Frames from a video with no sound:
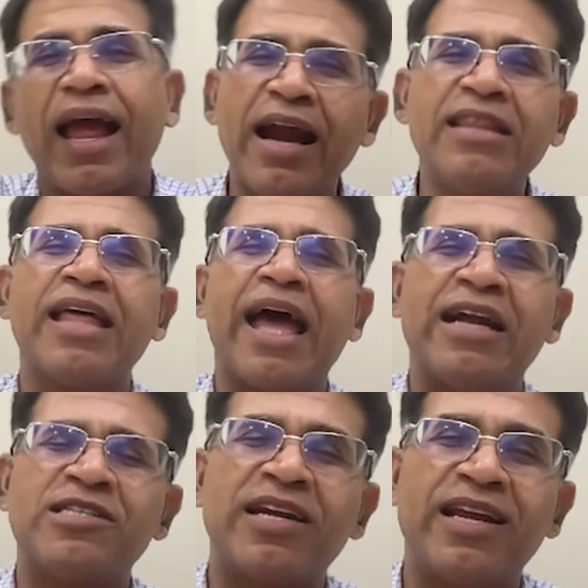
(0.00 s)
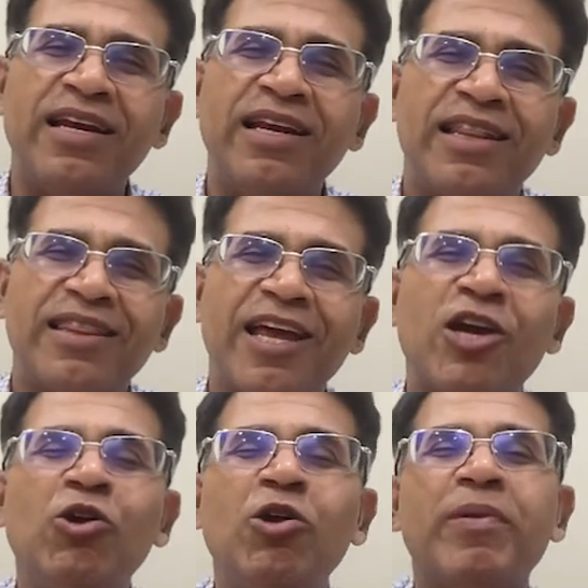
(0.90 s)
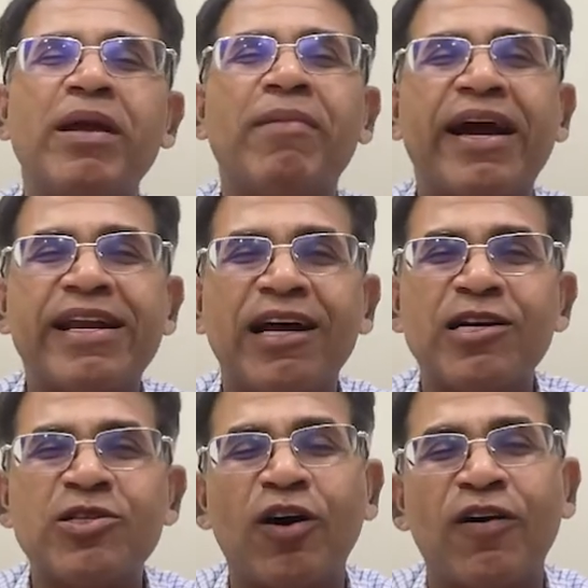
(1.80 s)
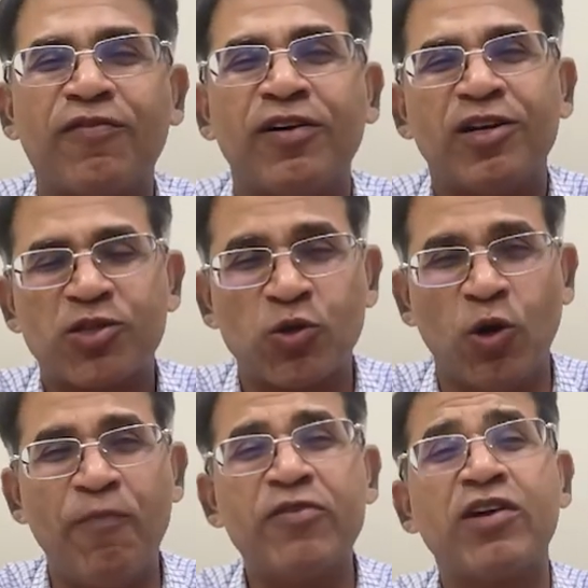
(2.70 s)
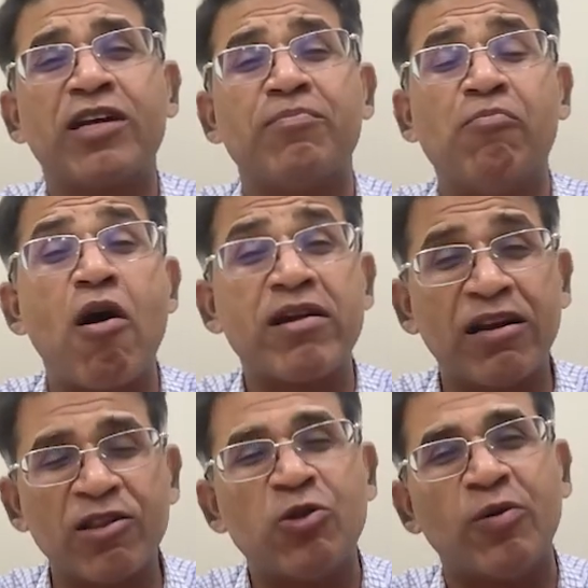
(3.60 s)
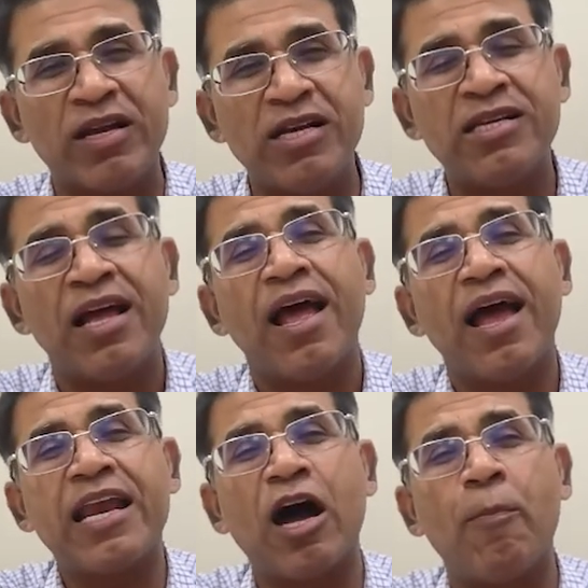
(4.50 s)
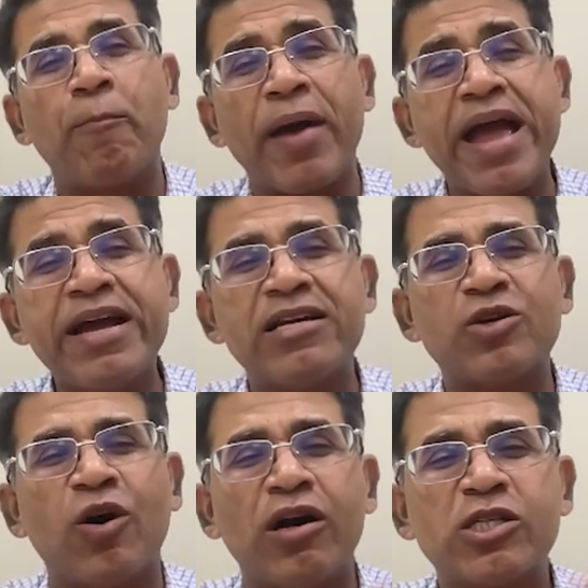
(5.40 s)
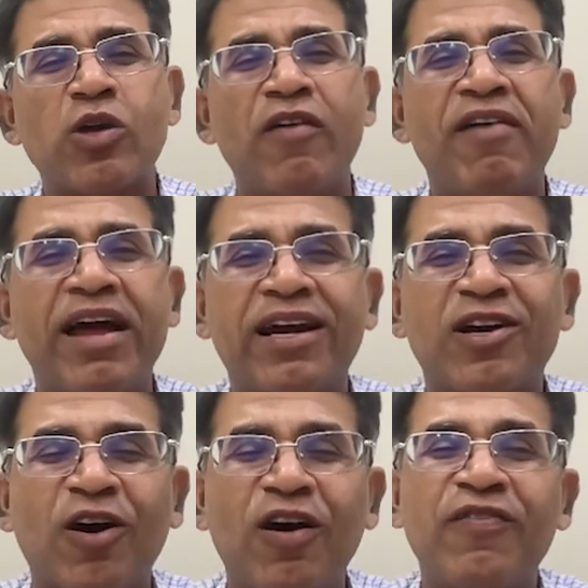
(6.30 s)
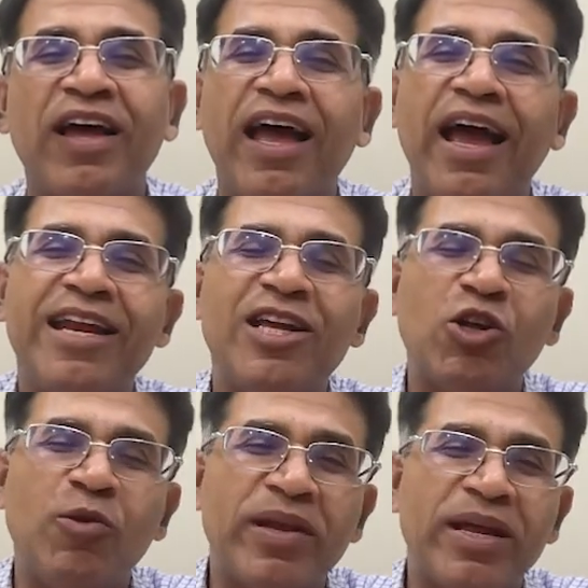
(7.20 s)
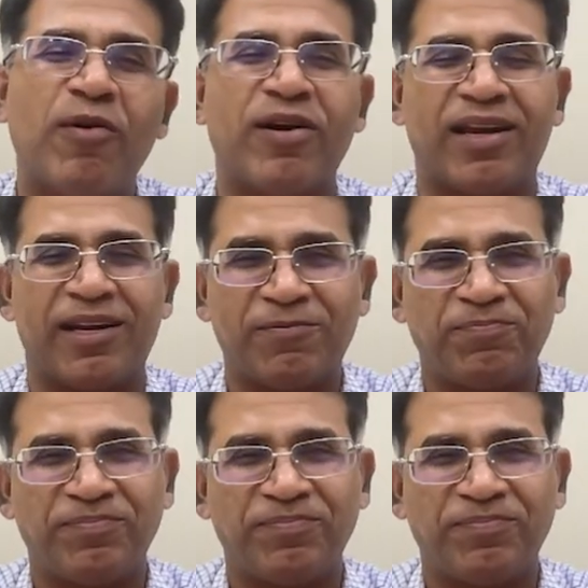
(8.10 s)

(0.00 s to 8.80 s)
And the answer in the equilibrium ideas of slope, which are modern theories, and how Penck is also a variant of an equilibrium model.